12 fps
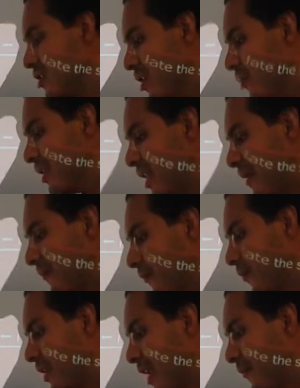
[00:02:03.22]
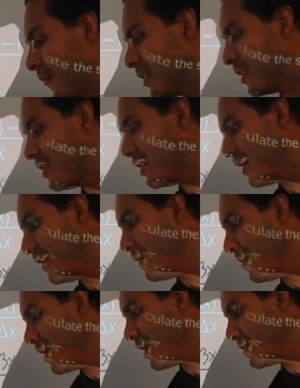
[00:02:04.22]
So we're left with the
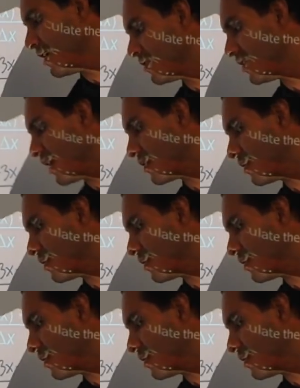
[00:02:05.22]
limit as delta